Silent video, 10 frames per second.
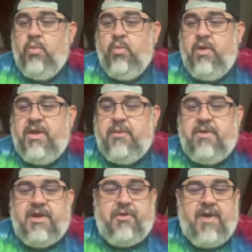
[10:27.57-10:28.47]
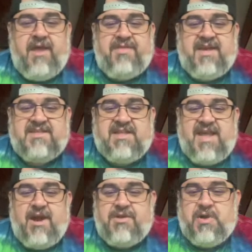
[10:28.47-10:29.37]
really, really great things that
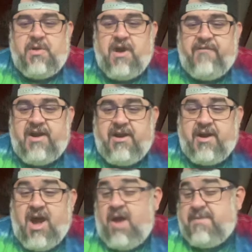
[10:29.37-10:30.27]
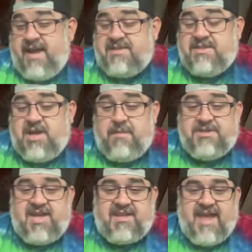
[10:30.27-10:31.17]
they are doing over here at Comdex, so come
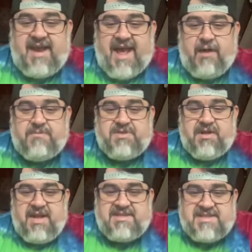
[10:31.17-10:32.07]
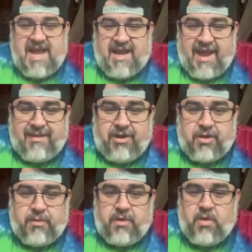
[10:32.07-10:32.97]
and check that out. So let's take a
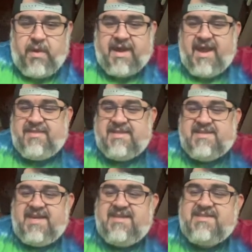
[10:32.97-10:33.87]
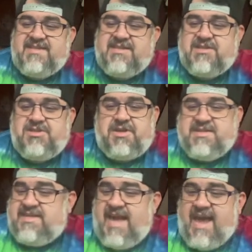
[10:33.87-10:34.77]
look real quick at these indices, because you can
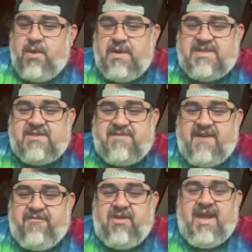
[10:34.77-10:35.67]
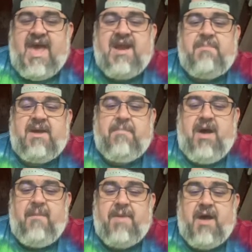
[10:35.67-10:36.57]
see equities have definitely had a big
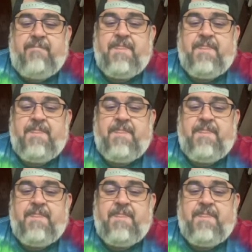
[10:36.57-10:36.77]
pump up